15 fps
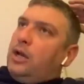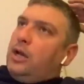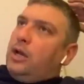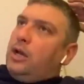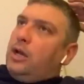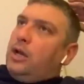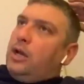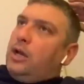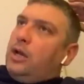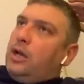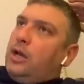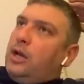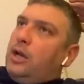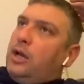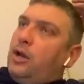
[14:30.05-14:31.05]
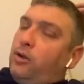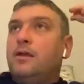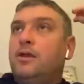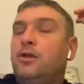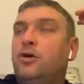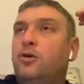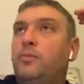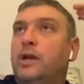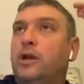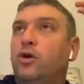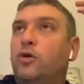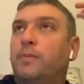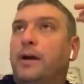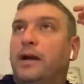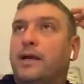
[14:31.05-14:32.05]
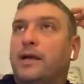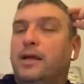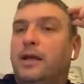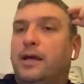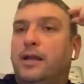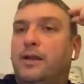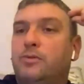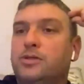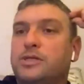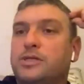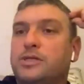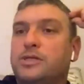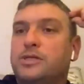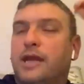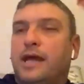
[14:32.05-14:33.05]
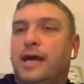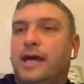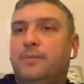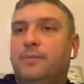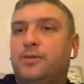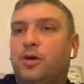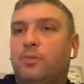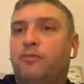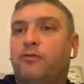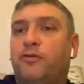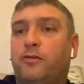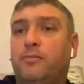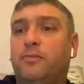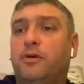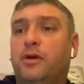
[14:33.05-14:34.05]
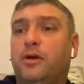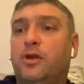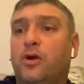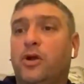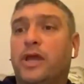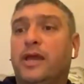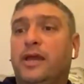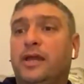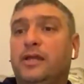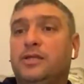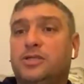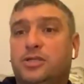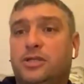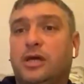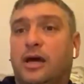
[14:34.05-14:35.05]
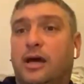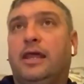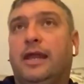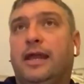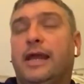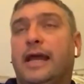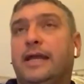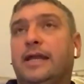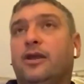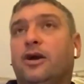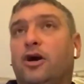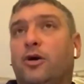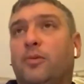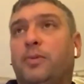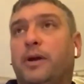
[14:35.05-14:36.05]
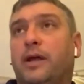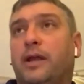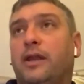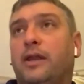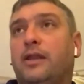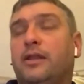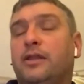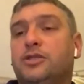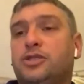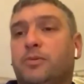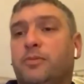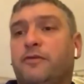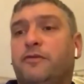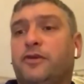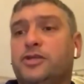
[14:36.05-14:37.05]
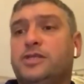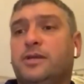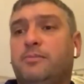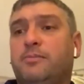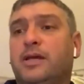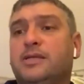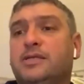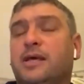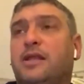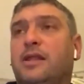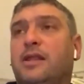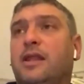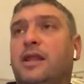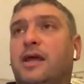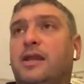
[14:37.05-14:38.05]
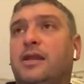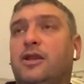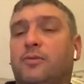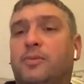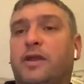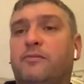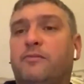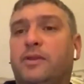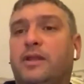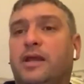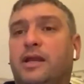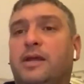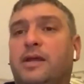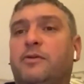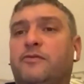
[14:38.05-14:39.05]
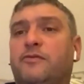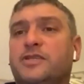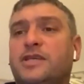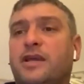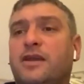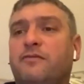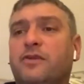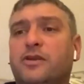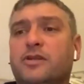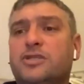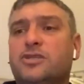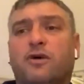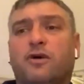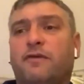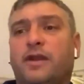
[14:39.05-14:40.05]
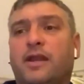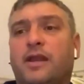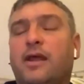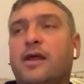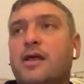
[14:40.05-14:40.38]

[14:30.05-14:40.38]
Not nervous, but I look back and I was kind of hyped up from a young age. It ended up, and some of the first team players then they ended up giving me the nickname of the Saviour and stuff, and it